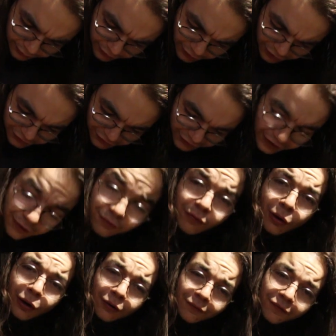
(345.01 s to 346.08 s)
doesn't
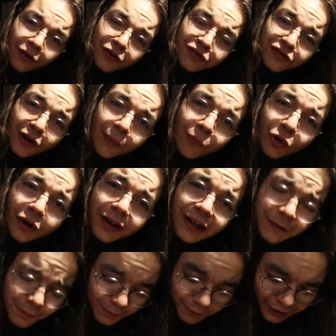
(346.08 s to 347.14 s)
involve someone
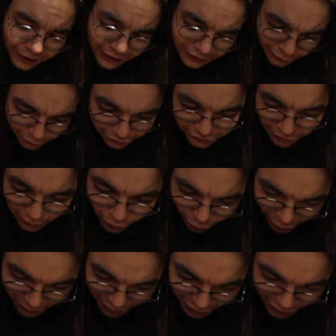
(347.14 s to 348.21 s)
in pain or someone